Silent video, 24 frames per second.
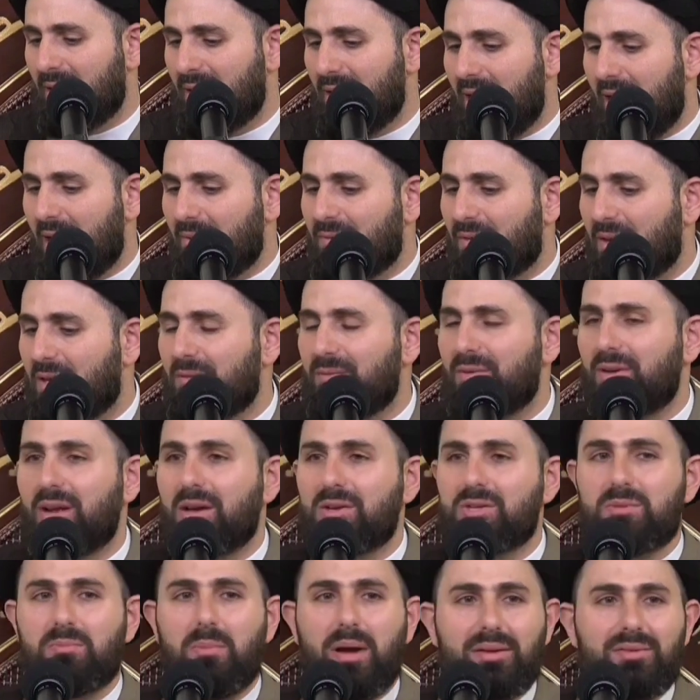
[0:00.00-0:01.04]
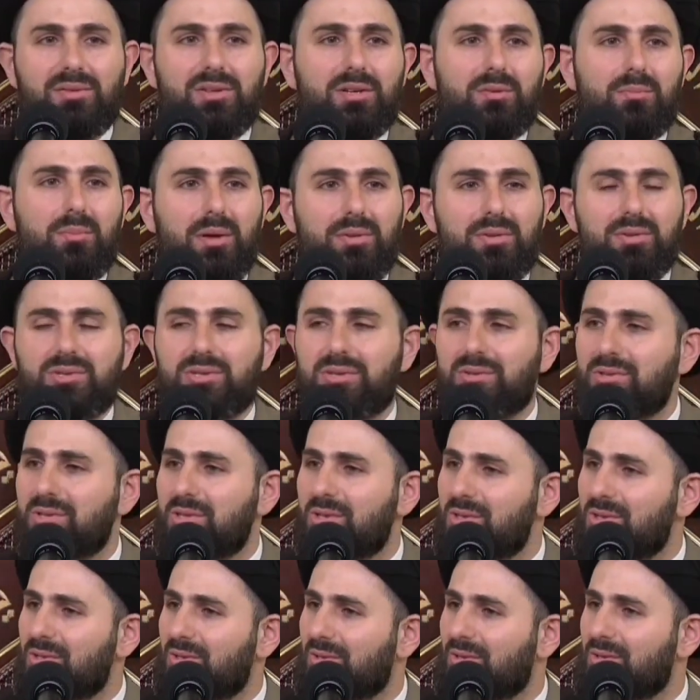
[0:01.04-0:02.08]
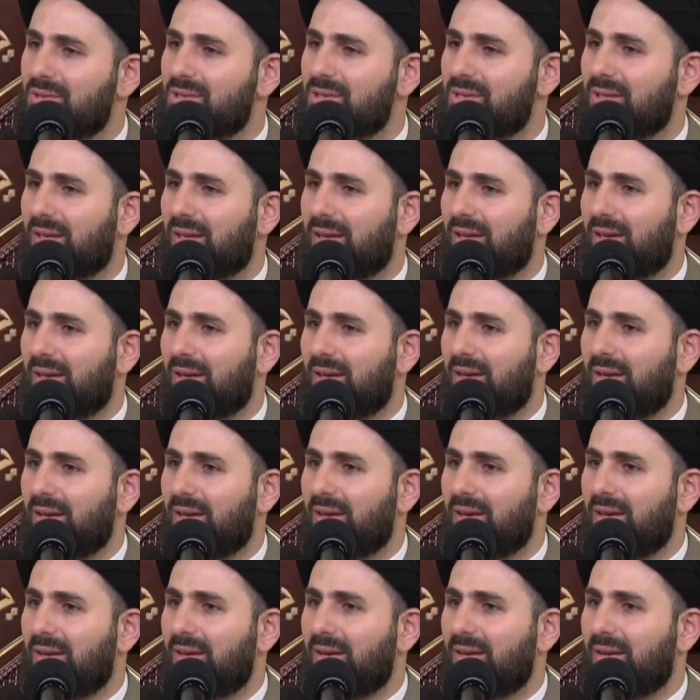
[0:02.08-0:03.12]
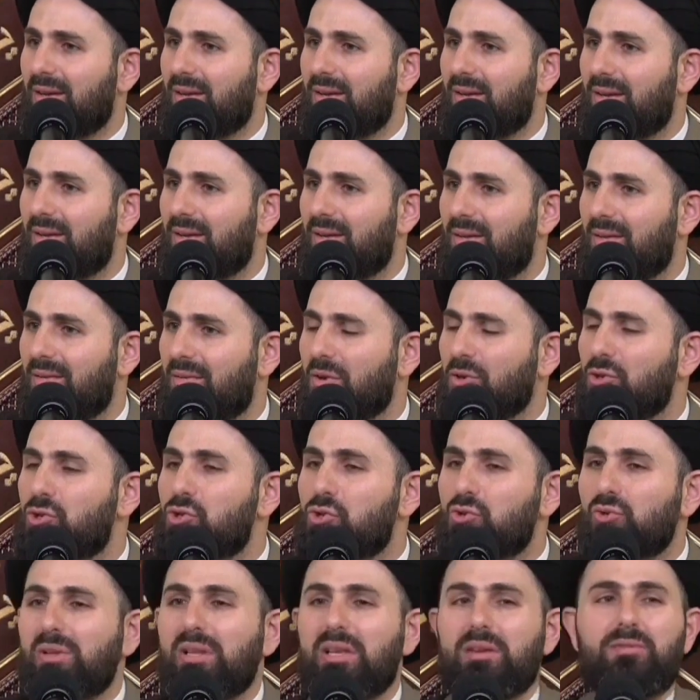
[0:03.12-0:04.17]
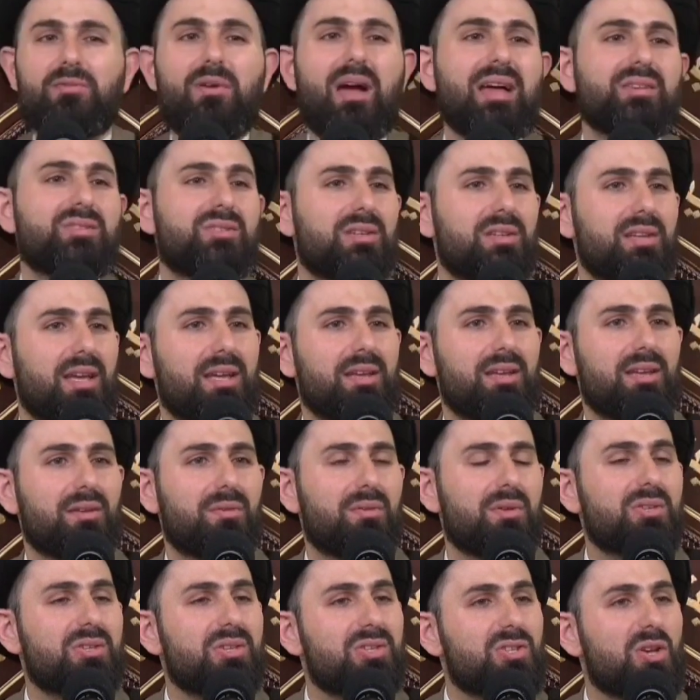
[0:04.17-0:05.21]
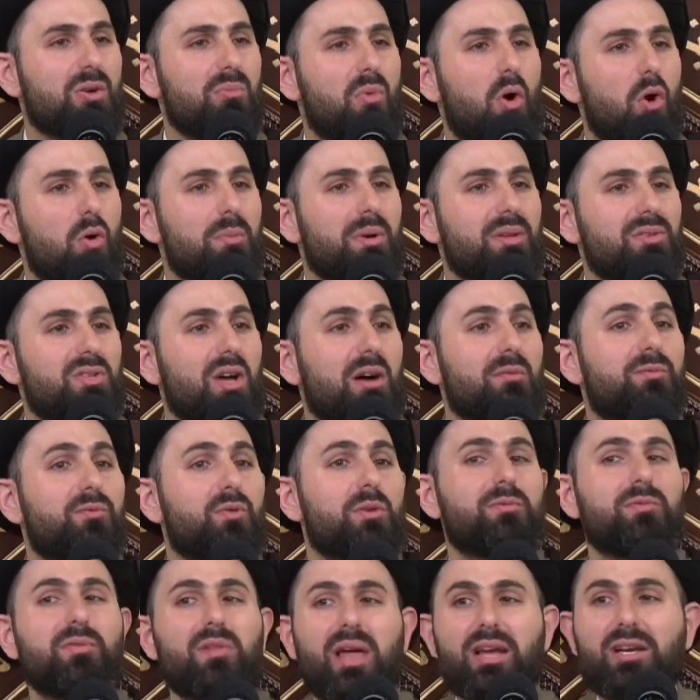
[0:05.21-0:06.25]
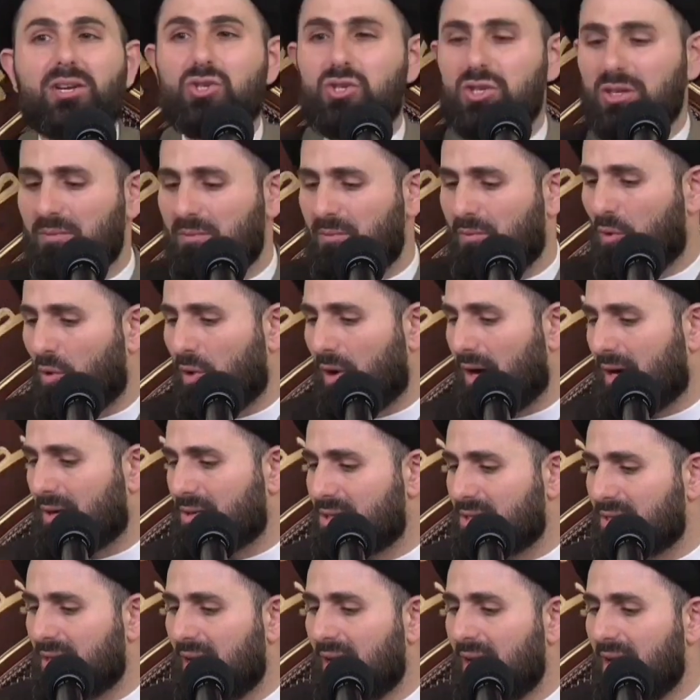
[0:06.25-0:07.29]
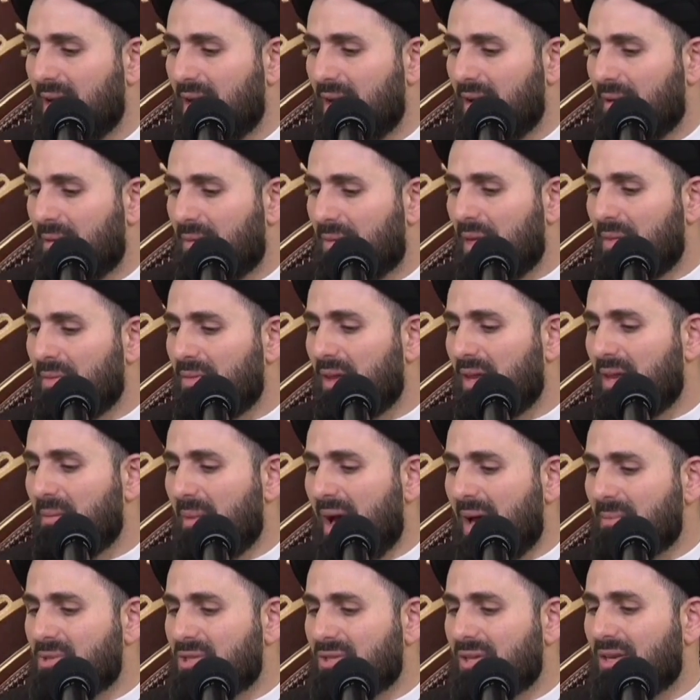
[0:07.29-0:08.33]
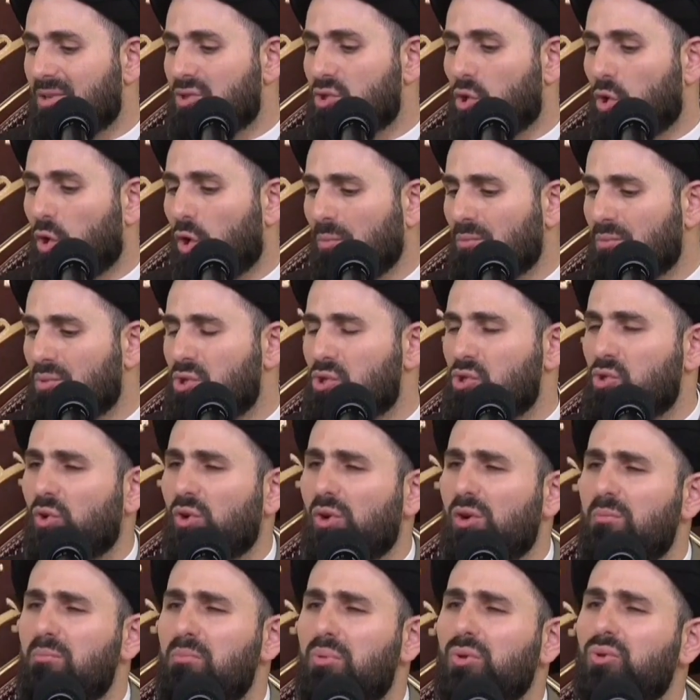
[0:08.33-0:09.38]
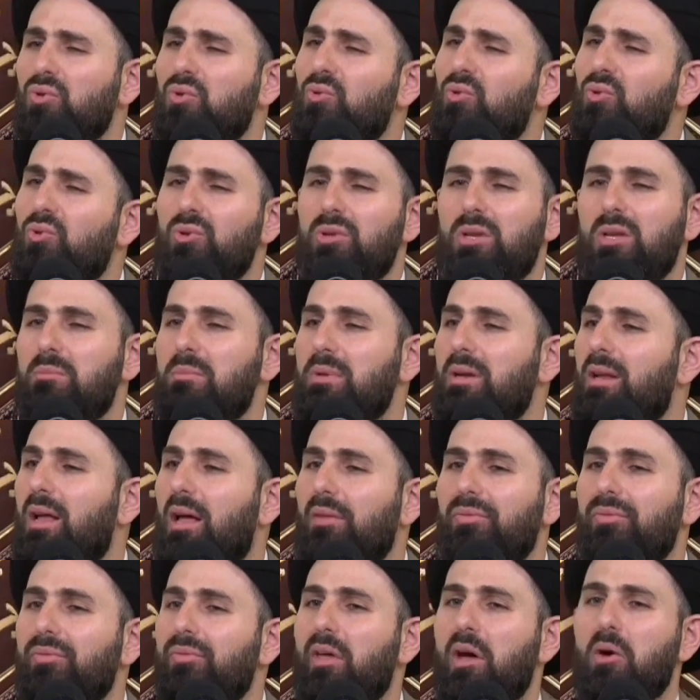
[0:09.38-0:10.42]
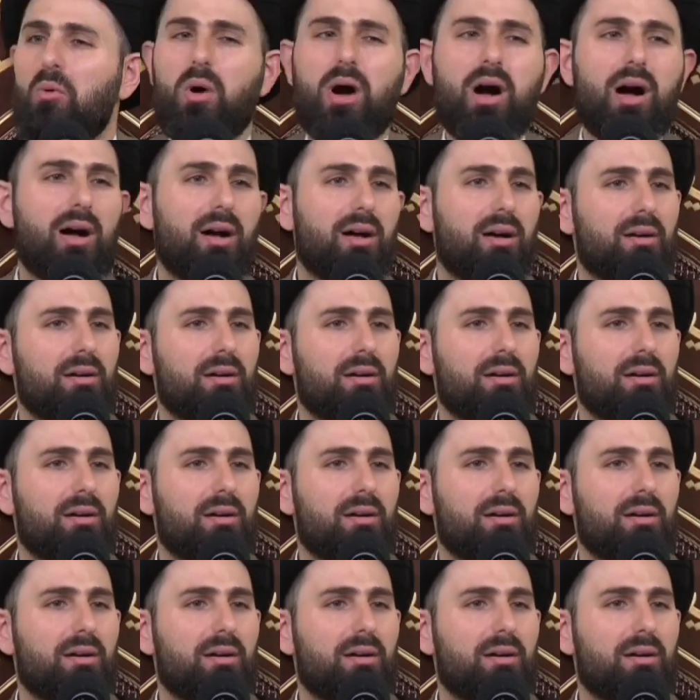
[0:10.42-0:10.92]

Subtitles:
have given us, my dear brothers and sisters. They're truly fascinating. This is a moment of reflection for us. Then the Imam states, khumsul butuni min at-tawa.